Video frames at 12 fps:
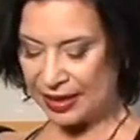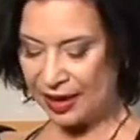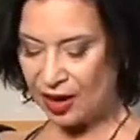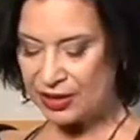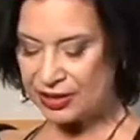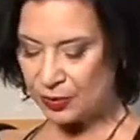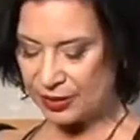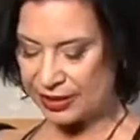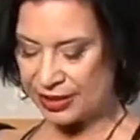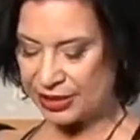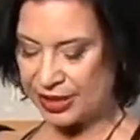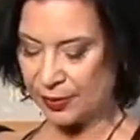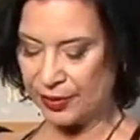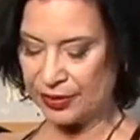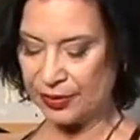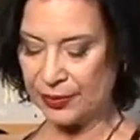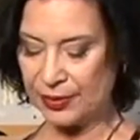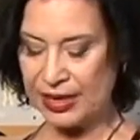I also wanted to share with
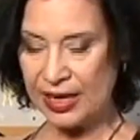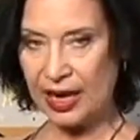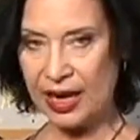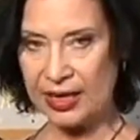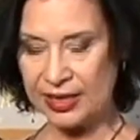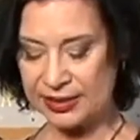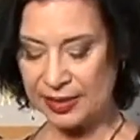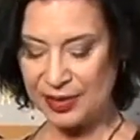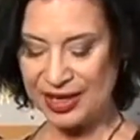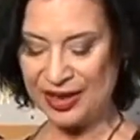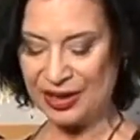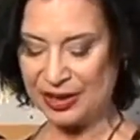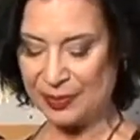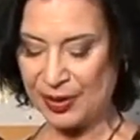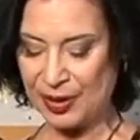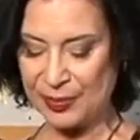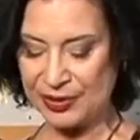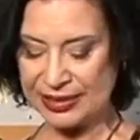you something called a
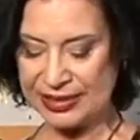purple